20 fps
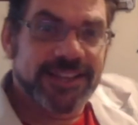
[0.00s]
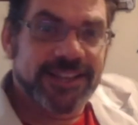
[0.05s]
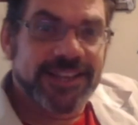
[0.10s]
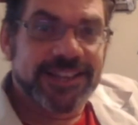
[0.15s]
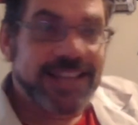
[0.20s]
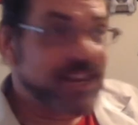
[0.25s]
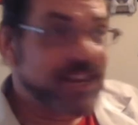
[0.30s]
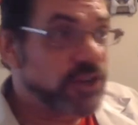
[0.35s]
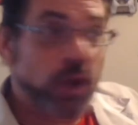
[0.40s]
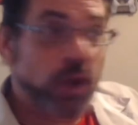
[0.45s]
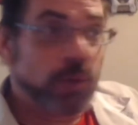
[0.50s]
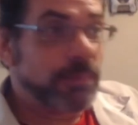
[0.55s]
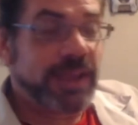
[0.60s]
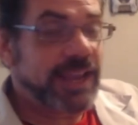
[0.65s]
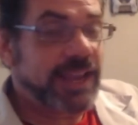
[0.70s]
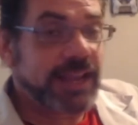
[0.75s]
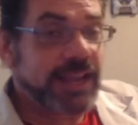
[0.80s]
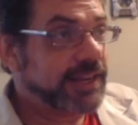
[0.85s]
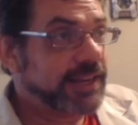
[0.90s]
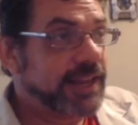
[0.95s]
that don't make
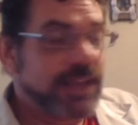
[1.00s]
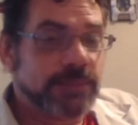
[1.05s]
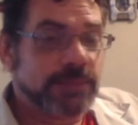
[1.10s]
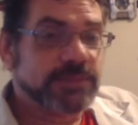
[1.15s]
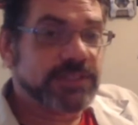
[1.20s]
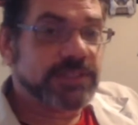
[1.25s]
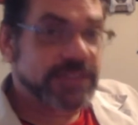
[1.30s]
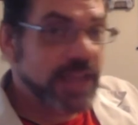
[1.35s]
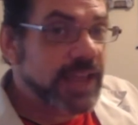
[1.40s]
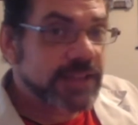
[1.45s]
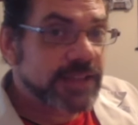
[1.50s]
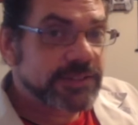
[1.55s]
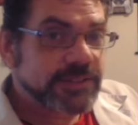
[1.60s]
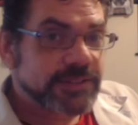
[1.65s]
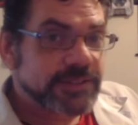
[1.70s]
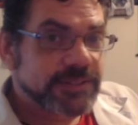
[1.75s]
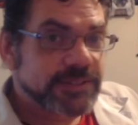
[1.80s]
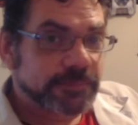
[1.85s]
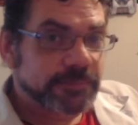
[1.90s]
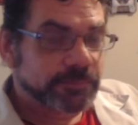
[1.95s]
any damn
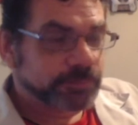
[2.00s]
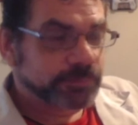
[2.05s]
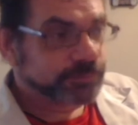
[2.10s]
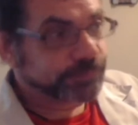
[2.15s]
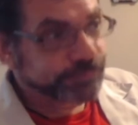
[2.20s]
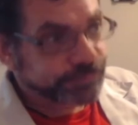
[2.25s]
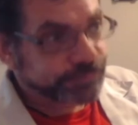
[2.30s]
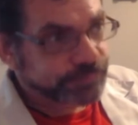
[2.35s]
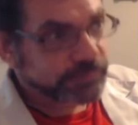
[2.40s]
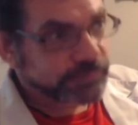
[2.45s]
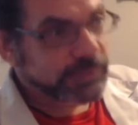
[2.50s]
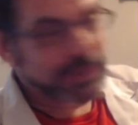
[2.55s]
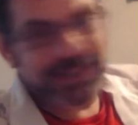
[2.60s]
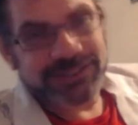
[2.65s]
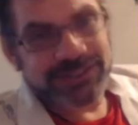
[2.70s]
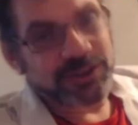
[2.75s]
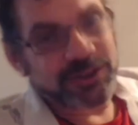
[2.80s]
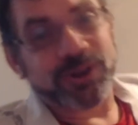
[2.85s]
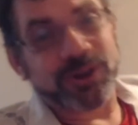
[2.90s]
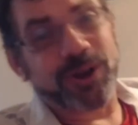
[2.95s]
sense. And it's
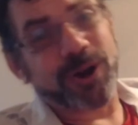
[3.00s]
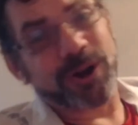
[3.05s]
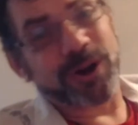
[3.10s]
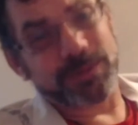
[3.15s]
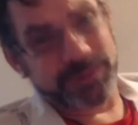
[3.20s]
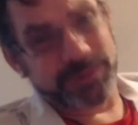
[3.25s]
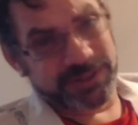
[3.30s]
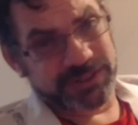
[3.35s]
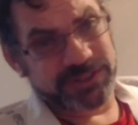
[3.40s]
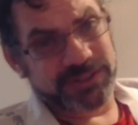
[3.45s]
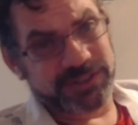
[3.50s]
all garbage.